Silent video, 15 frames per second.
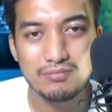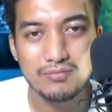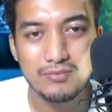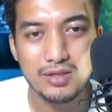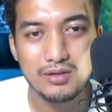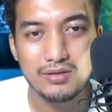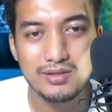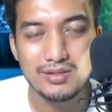
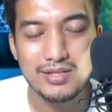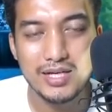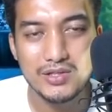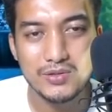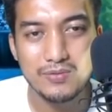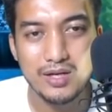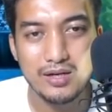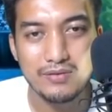really good
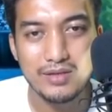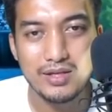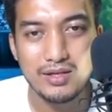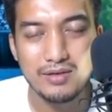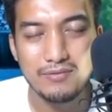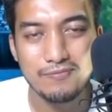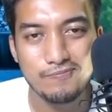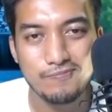statue right over
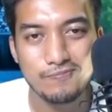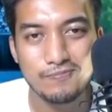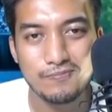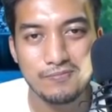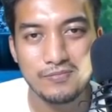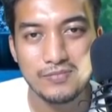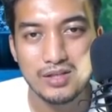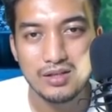there.
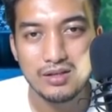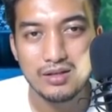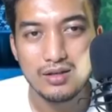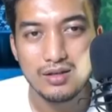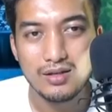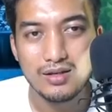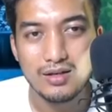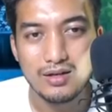Mm-hmm.
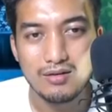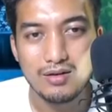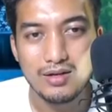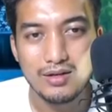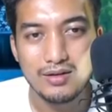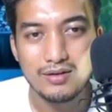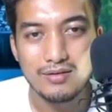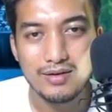
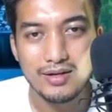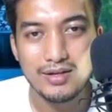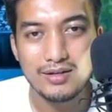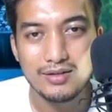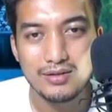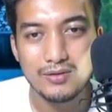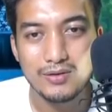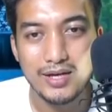Alright, alright,
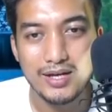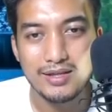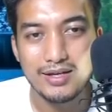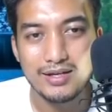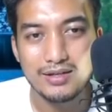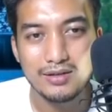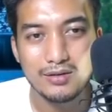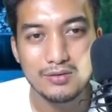look at
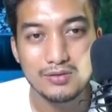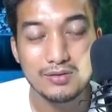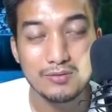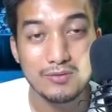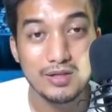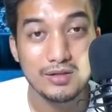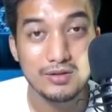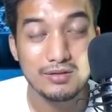that, looks
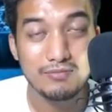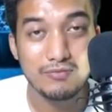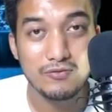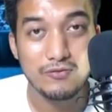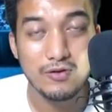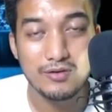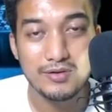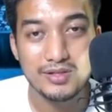a really good
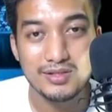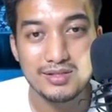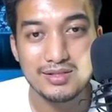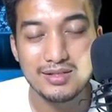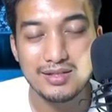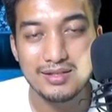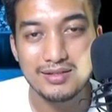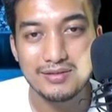fortress,
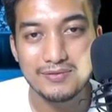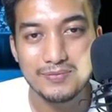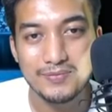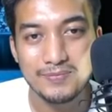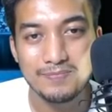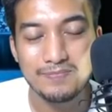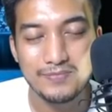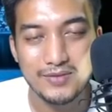isn't it?
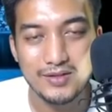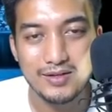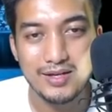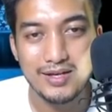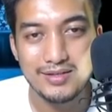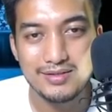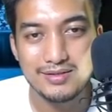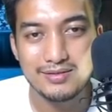Mm,
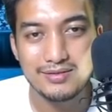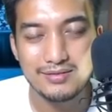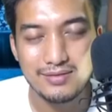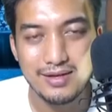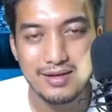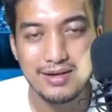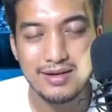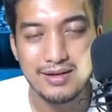nice.
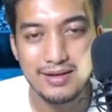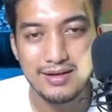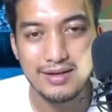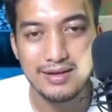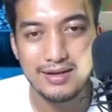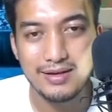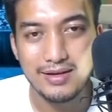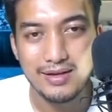Yeah, yeah,
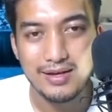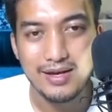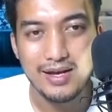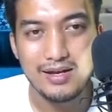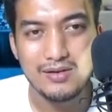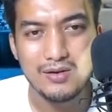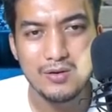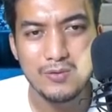yeah.
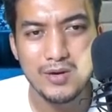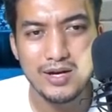I don't know why,